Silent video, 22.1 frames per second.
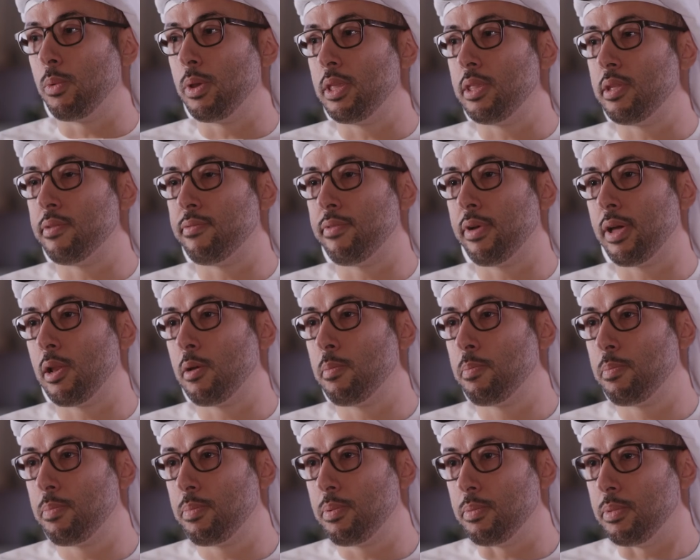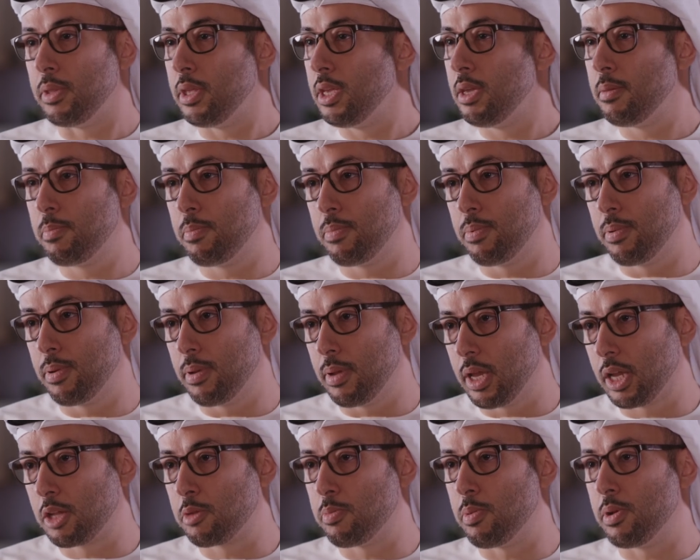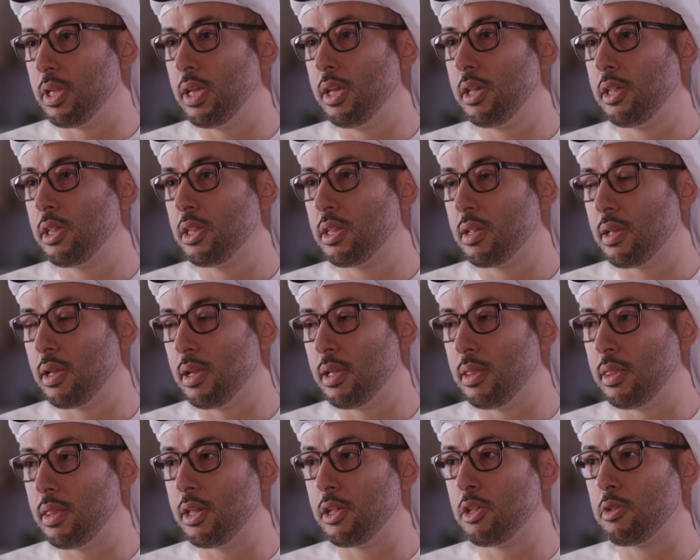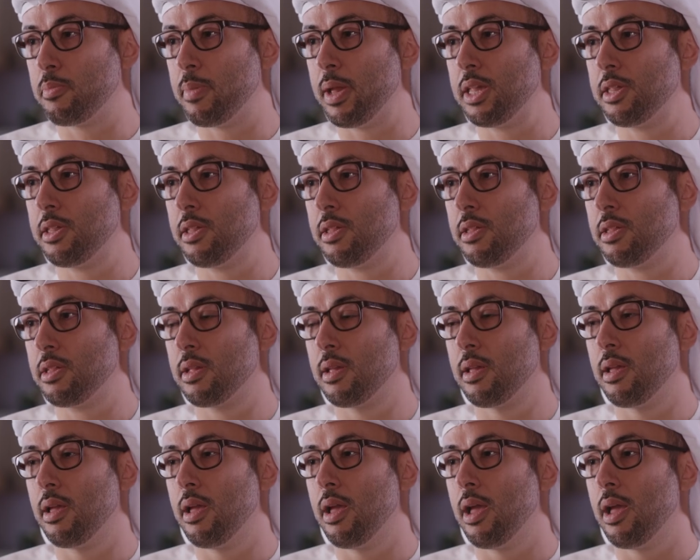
We develop deep expertise in these spaces,